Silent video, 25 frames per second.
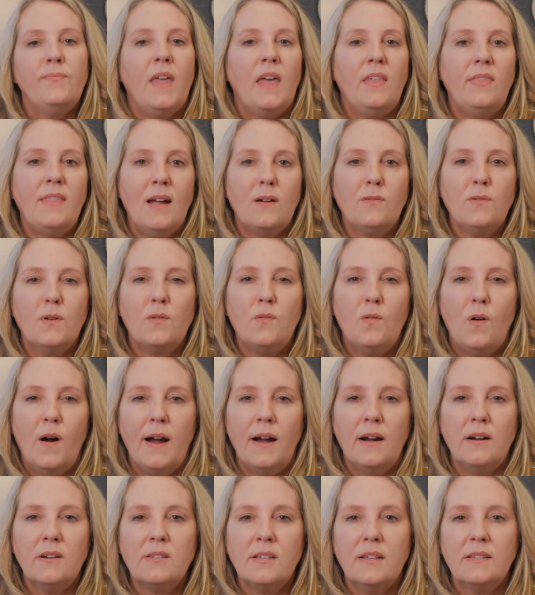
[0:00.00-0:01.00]
and that
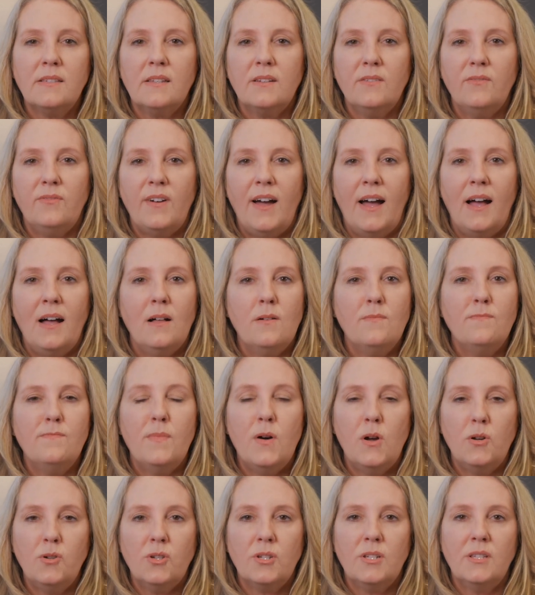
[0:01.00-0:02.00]
requires us to file
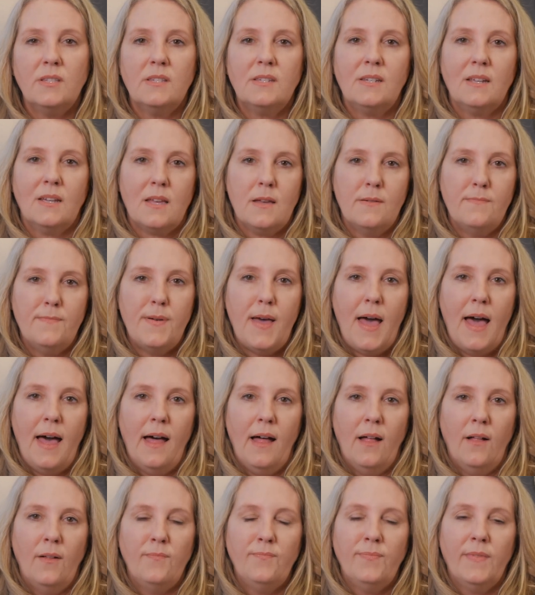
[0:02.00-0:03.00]
motions to
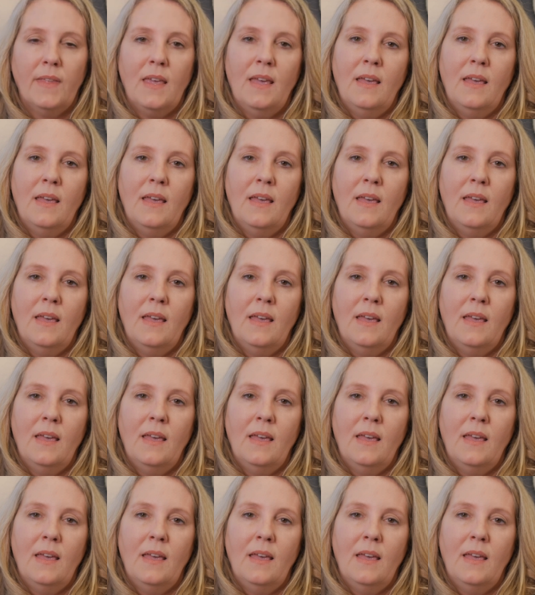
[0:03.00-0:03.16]
compel.